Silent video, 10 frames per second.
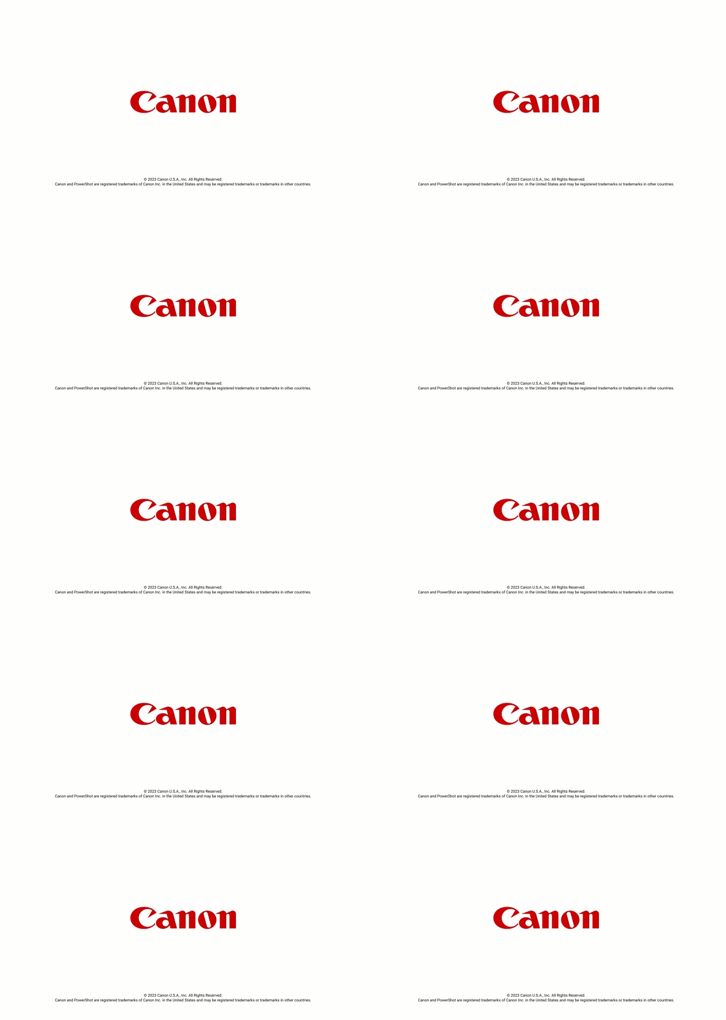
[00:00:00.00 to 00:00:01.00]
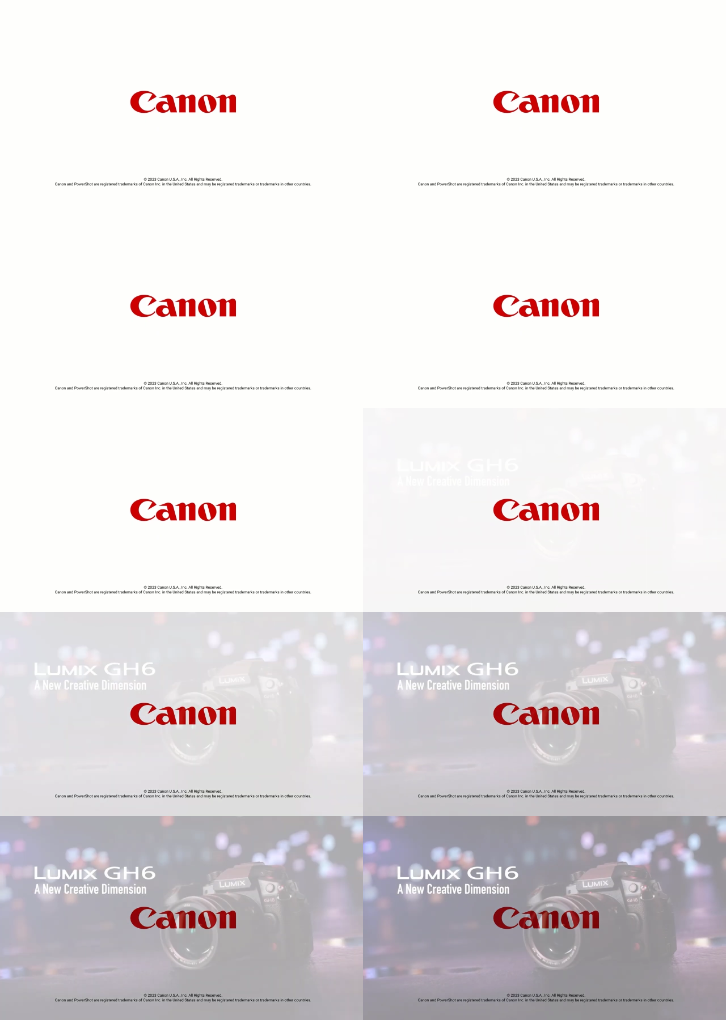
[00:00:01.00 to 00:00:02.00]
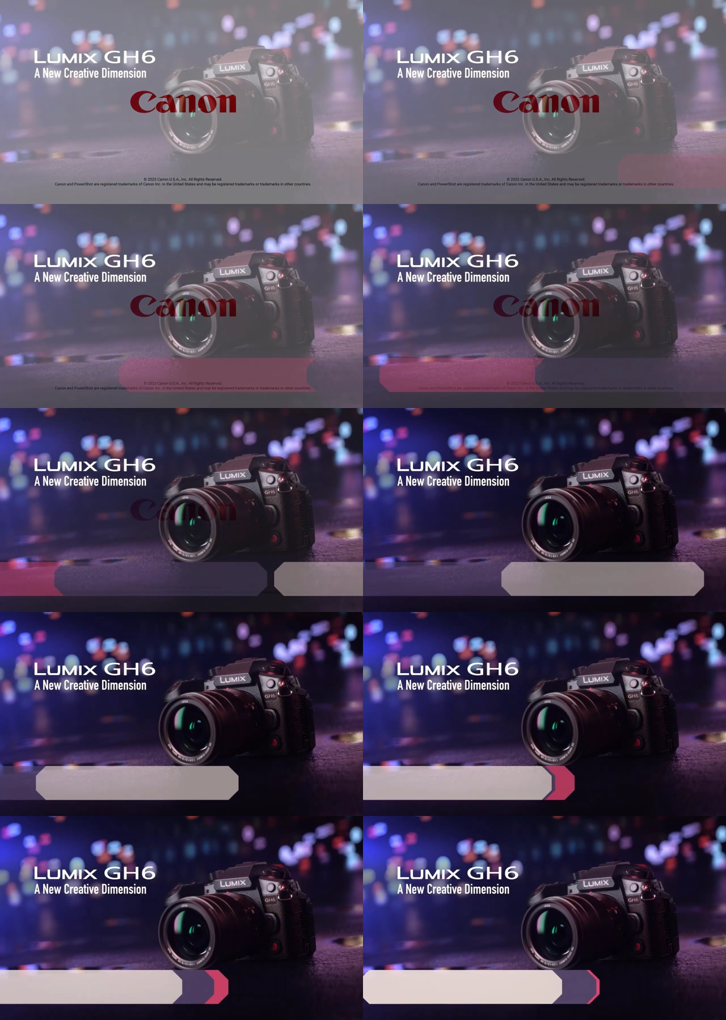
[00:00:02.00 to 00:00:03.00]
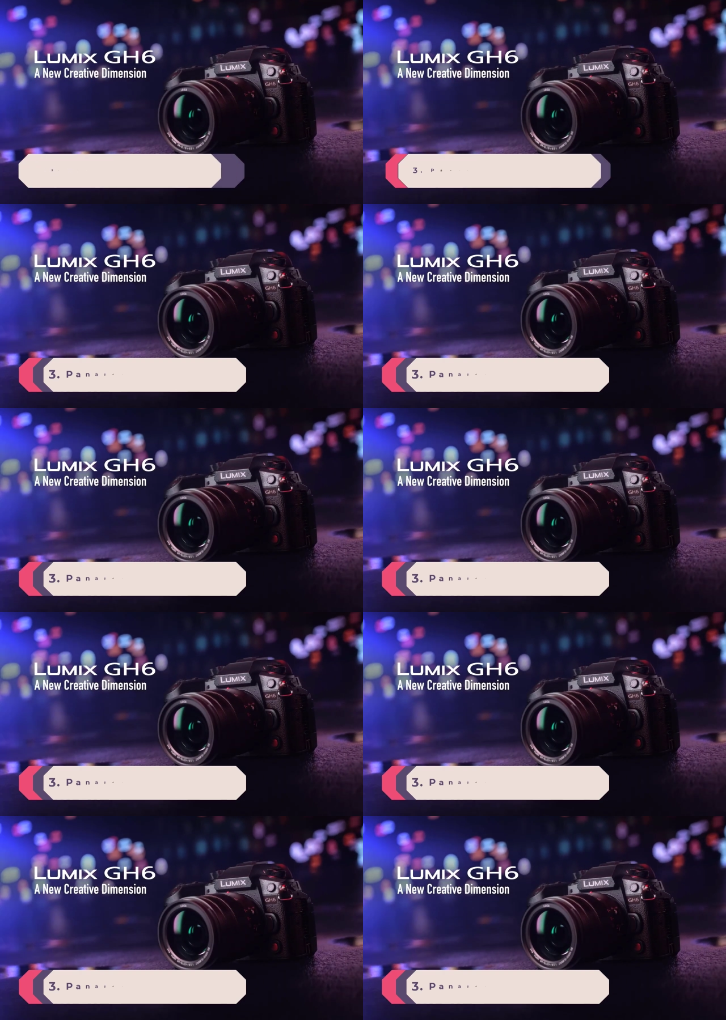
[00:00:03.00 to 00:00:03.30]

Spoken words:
No face is visible, so there are no lips to read.